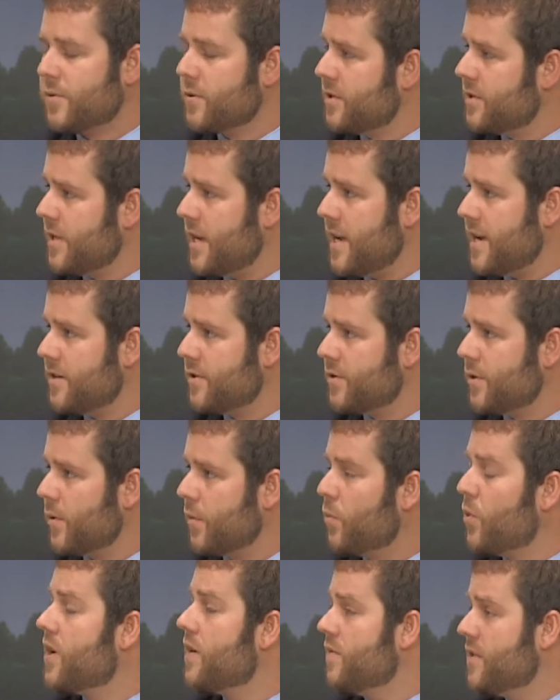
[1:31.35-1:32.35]
or stakes
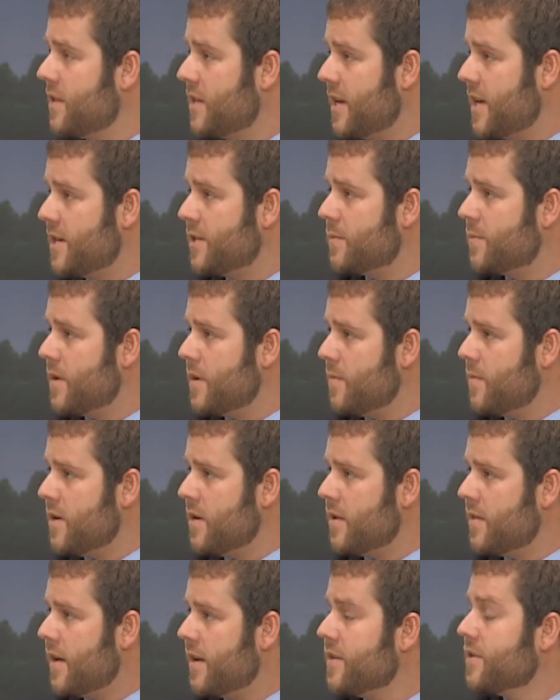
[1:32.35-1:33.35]
or whatever the case may
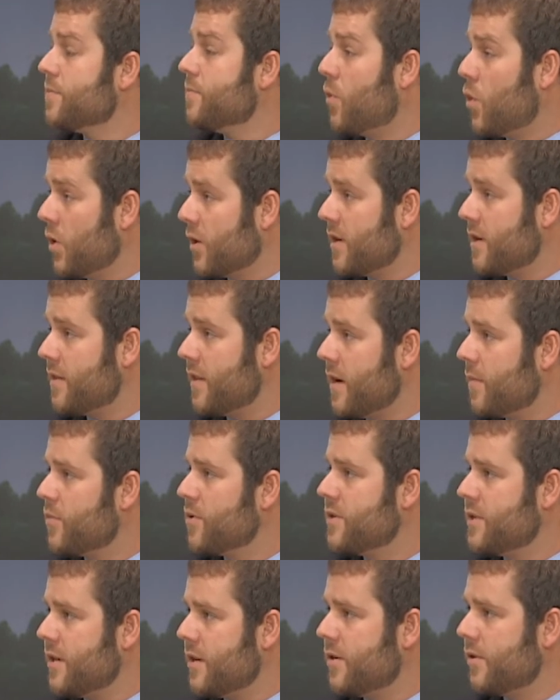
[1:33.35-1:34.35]
be that is marking that
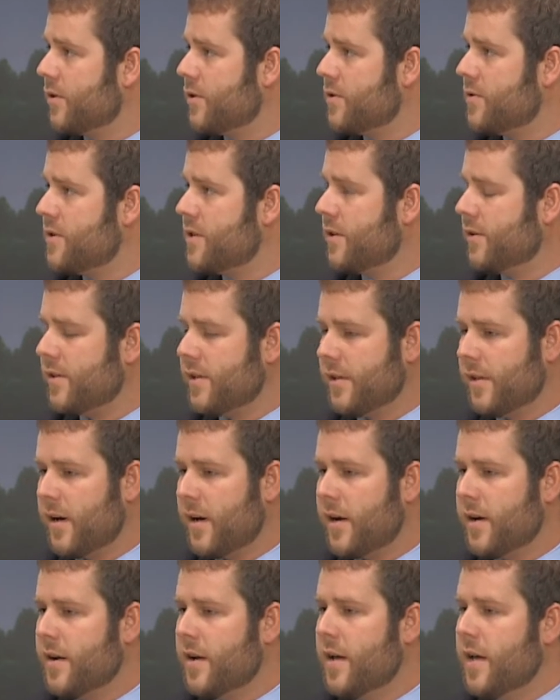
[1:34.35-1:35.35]
particular utility
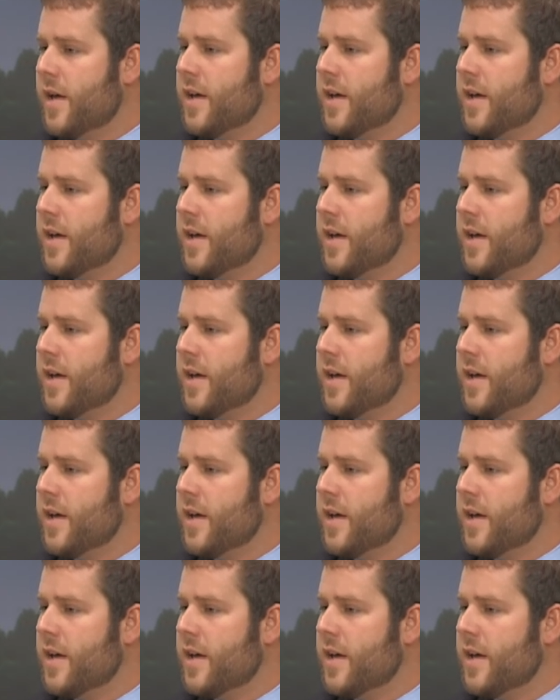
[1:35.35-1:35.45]
line,